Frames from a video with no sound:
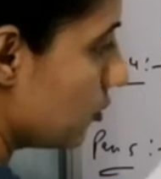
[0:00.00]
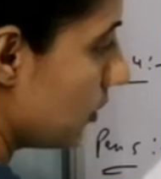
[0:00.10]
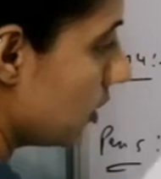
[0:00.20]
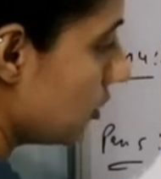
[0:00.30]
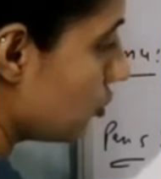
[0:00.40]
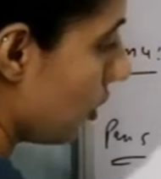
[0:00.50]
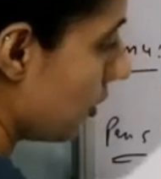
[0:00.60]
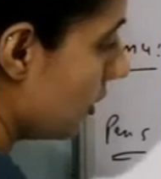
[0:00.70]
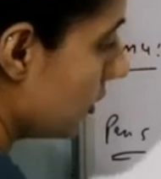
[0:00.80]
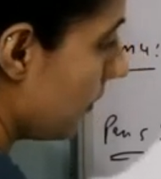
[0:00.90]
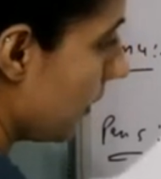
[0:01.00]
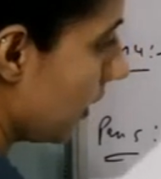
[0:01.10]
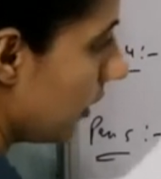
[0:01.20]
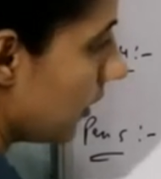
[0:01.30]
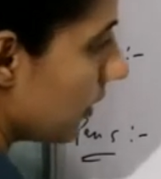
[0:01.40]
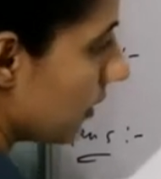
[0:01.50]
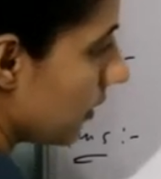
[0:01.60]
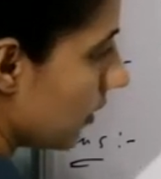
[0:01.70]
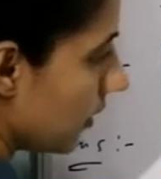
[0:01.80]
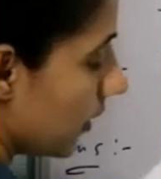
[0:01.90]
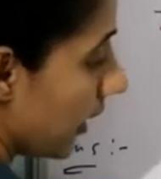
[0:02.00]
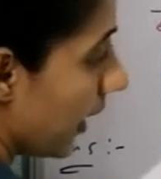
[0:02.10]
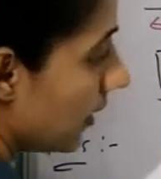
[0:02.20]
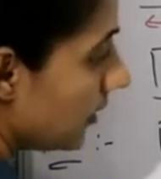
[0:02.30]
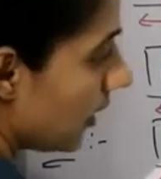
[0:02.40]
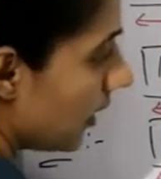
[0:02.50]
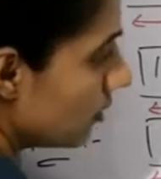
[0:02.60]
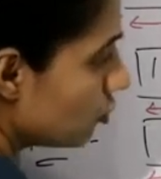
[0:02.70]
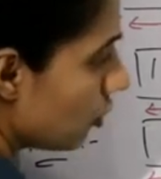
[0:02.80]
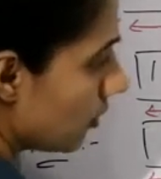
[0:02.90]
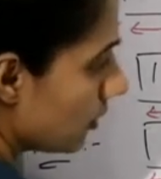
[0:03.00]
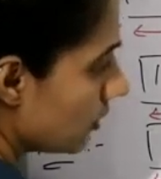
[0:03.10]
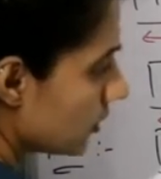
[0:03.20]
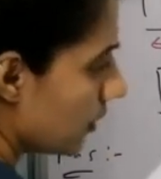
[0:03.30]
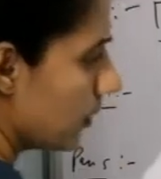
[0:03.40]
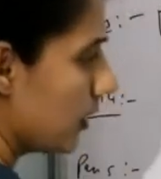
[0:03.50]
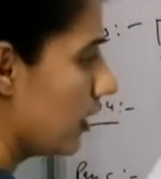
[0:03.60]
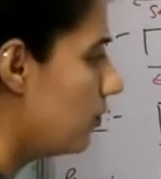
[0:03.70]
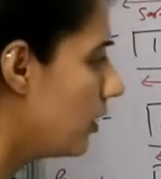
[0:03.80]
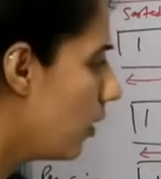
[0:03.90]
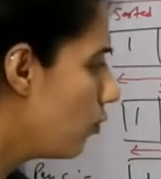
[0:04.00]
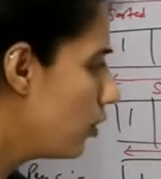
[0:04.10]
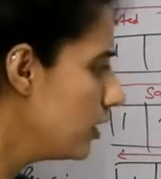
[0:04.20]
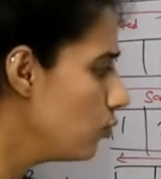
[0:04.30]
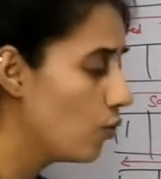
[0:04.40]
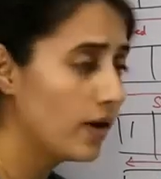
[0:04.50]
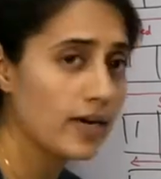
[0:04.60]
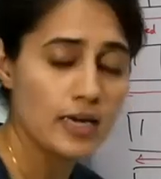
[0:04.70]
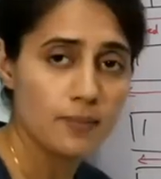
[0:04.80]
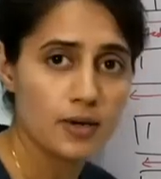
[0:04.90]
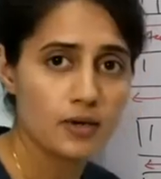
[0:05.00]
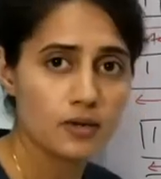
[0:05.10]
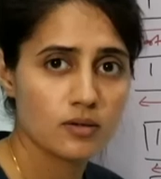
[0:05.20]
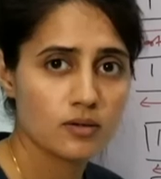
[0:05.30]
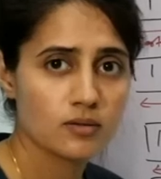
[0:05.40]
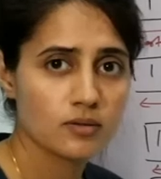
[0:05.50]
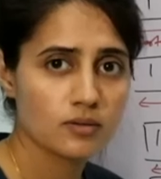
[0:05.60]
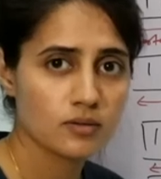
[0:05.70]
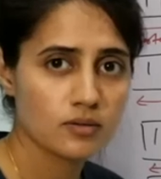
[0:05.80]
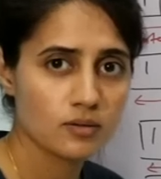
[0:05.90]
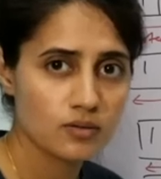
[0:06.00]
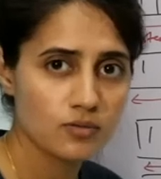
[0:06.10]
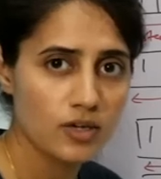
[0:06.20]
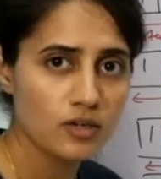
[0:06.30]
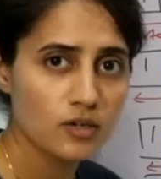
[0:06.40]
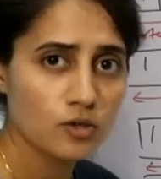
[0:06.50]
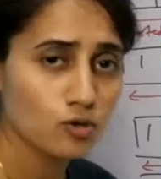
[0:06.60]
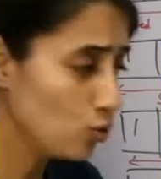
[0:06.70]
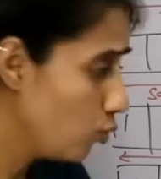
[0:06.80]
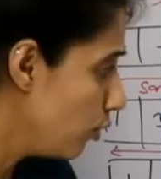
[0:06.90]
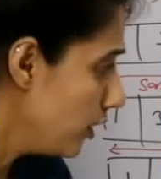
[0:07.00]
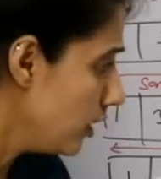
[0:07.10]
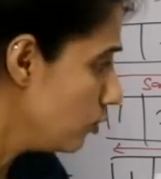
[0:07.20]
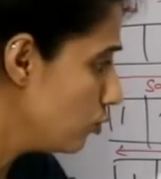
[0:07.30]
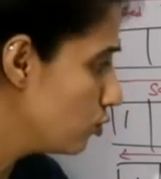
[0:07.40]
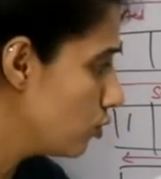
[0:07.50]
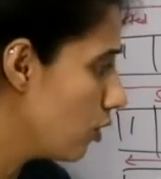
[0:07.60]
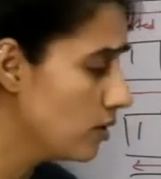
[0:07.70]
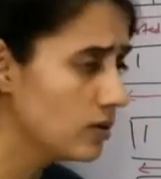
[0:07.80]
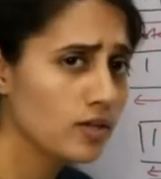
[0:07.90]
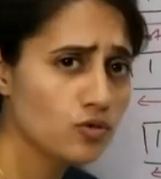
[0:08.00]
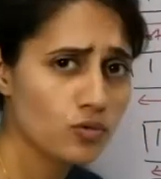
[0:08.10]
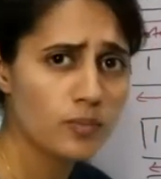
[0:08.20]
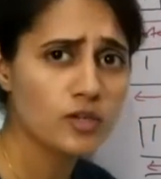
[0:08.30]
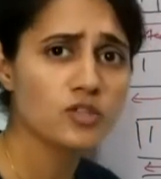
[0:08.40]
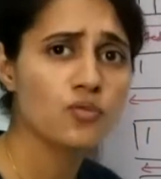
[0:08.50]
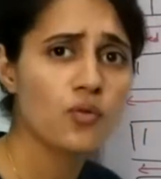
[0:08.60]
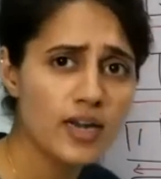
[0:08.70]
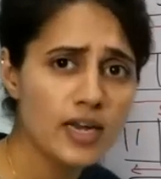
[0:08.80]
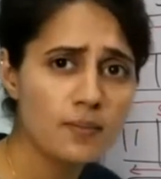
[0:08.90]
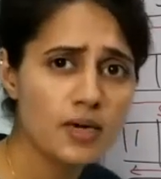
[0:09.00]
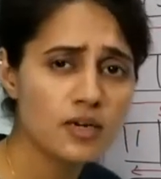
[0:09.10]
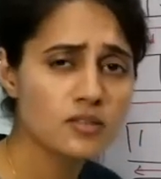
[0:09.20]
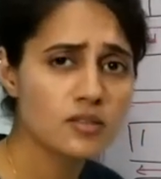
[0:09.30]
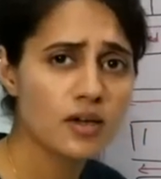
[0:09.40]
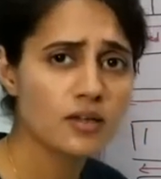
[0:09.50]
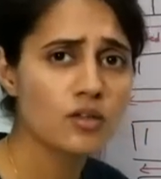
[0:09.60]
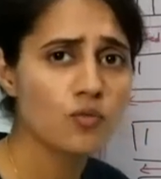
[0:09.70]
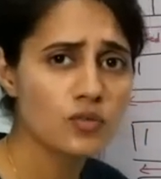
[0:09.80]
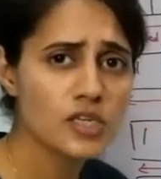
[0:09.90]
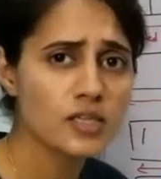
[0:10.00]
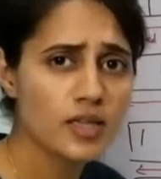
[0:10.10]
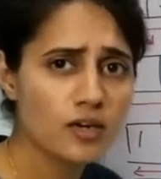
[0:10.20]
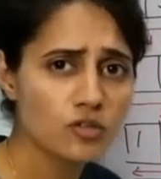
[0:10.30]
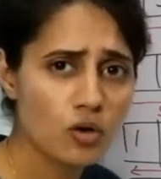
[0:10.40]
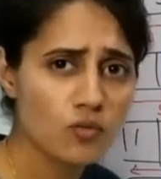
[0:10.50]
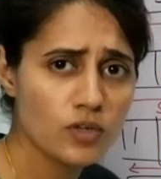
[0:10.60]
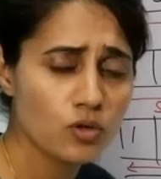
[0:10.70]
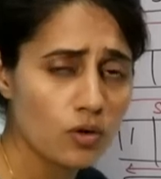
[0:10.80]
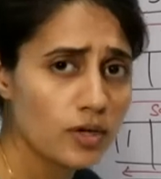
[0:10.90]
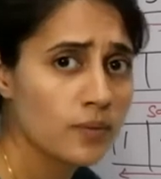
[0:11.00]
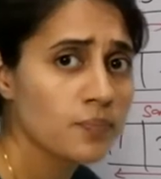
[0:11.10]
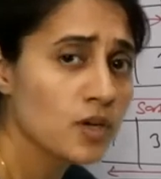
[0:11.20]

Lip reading: much is sorted subarray, and in unsorted subarray we have only one element. Fine. So no need to sort this one, because if one element is there then obviously that is always sorted.